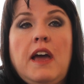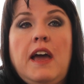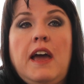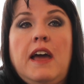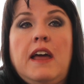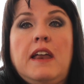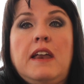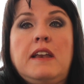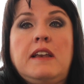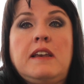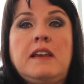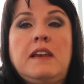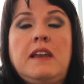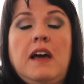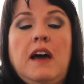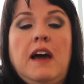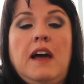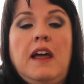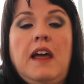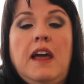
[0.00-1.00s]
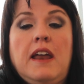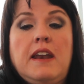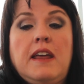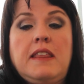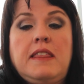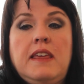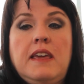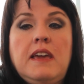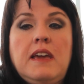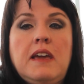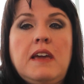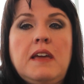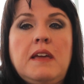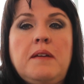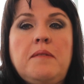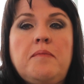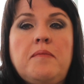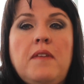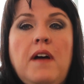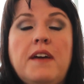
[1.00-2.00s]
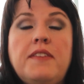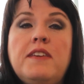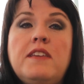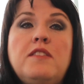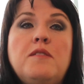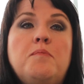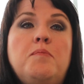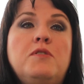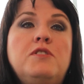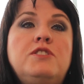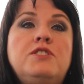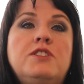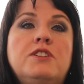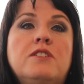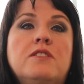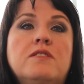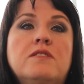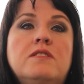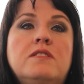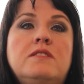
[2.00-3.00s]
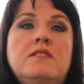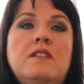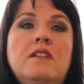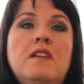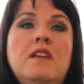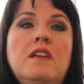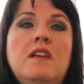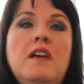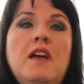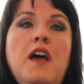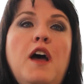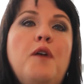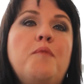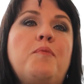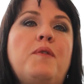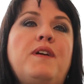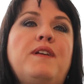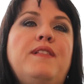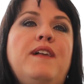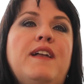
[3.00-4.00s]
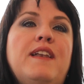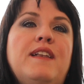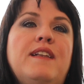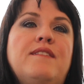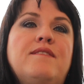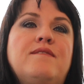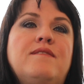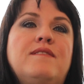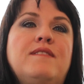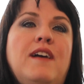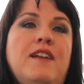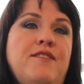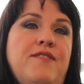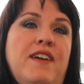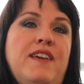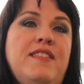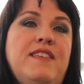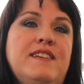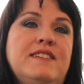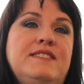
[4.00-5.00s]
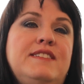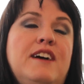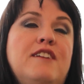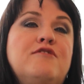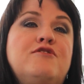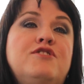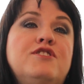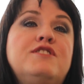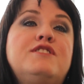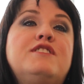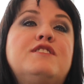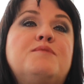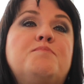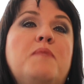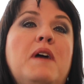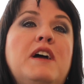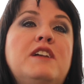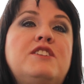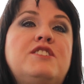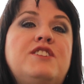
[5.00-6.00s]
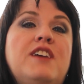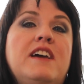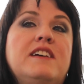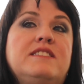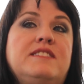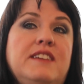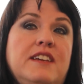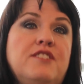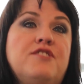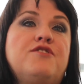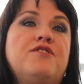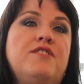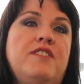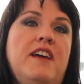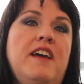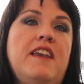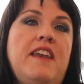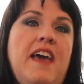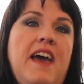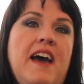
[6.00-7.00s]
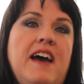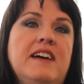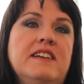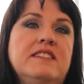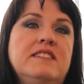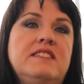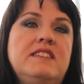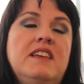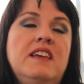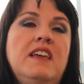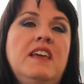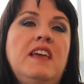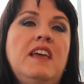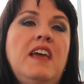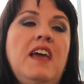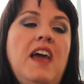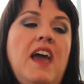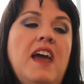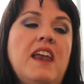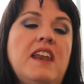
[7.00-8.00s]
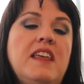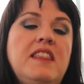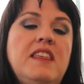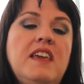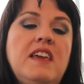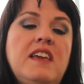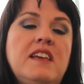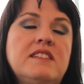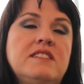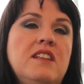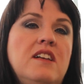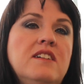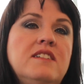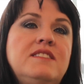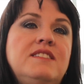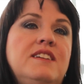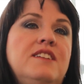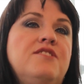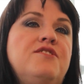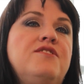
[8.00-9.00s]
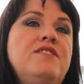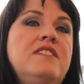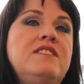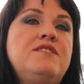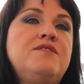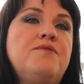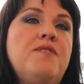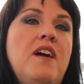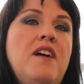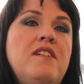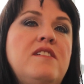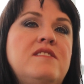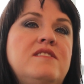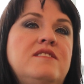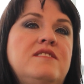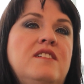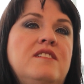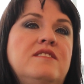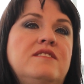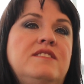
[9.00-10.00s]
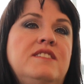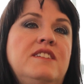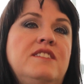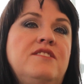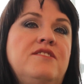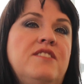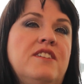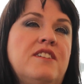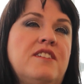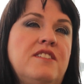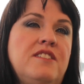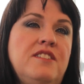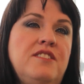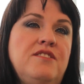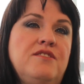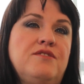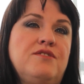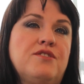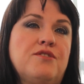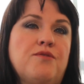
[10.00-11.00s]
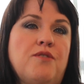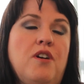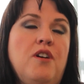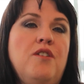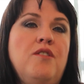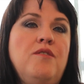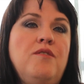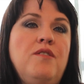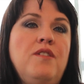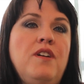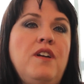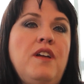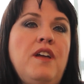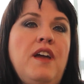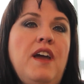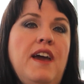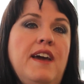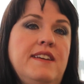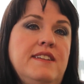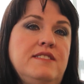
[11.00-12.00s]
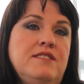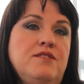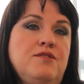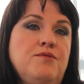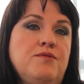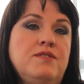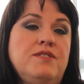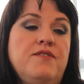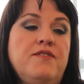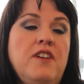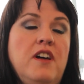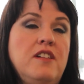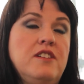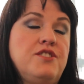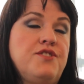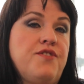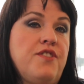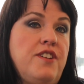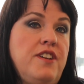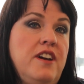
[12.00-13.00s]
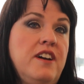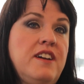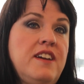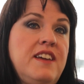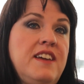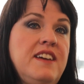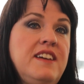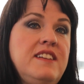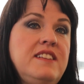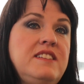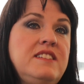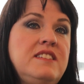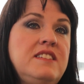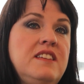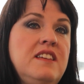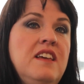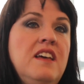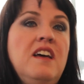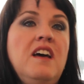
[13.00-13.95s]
And I think the Bush years helped bring a lot of atheists out, just as much as the internet has. And I think as long as the internet's around and as long as the internet continues to grow and is a source of knowledge for young kids,